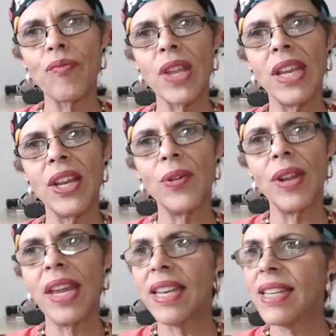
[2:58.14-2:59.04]

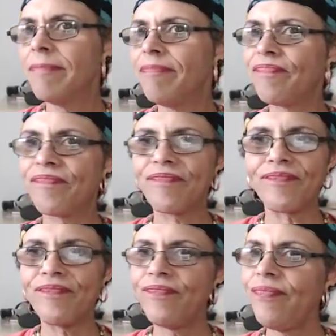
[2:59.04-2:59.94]
and
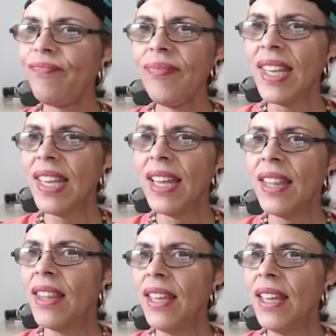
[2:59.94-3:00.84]

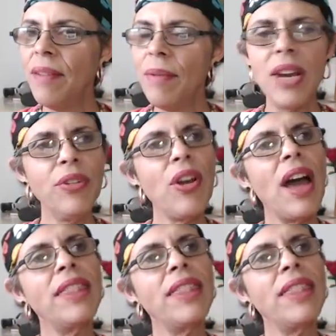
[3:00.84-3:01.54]
the interview I had